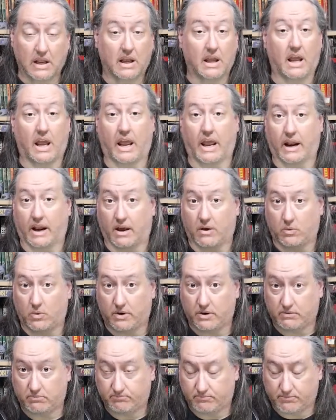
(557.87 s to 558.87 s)
And I
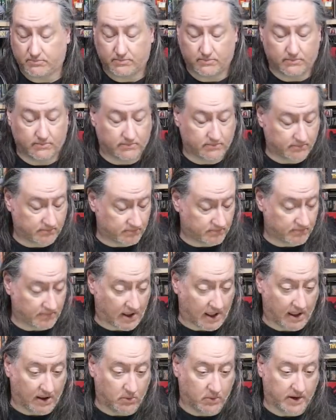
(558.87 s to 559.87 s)
would
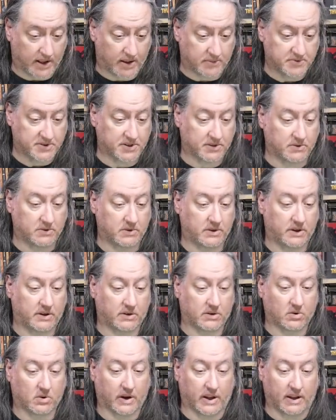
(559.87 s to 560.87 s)
absolutely
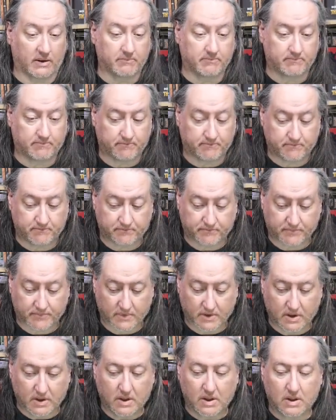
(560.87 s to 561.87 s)
agree.
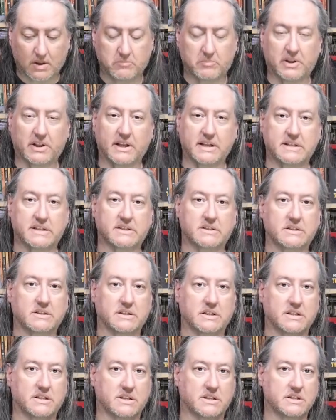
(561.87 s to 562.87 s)
But let's
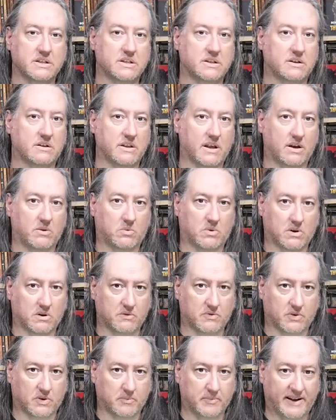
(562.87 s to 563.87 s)
consider that
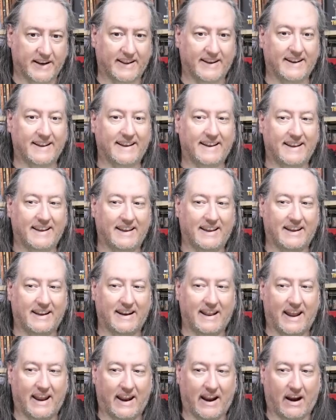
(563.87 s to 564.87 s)
word for a minute.
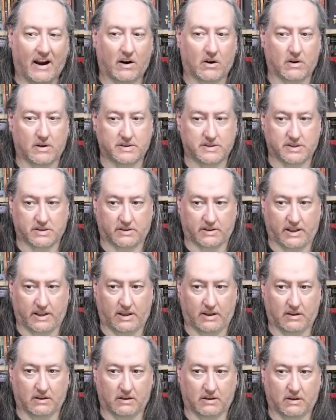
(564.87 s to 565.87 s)

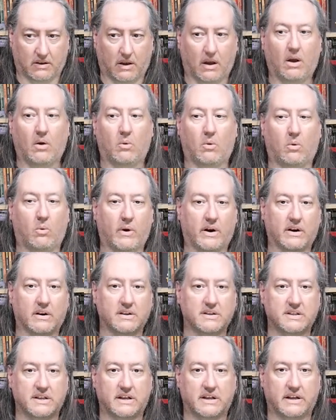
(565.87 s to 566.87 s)
Inherently. Well, where
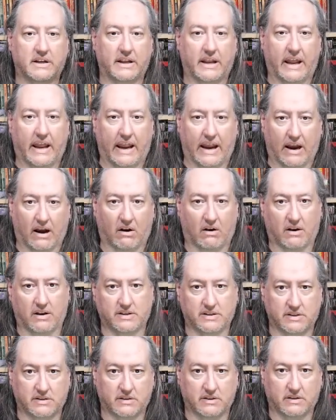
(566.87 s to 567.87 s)
does it
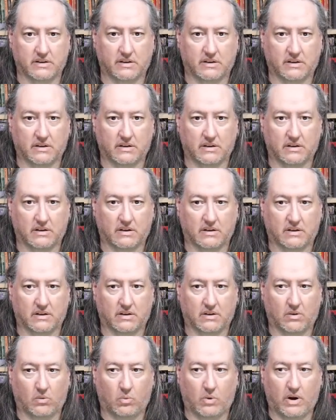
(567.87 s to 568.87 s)
inherit?
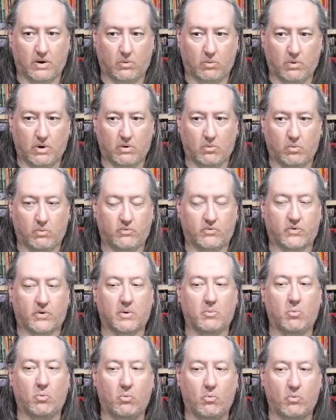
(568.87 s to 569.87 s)

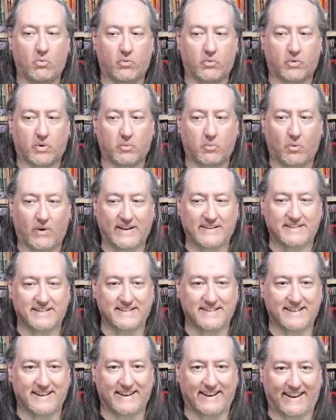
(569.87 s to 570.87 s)
From whence
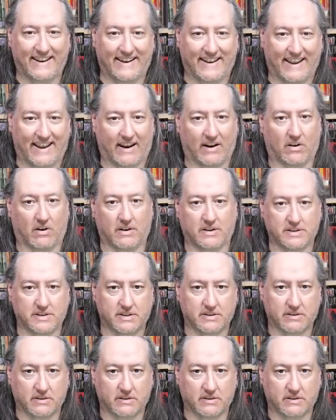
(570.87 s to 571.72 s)
is it inherent?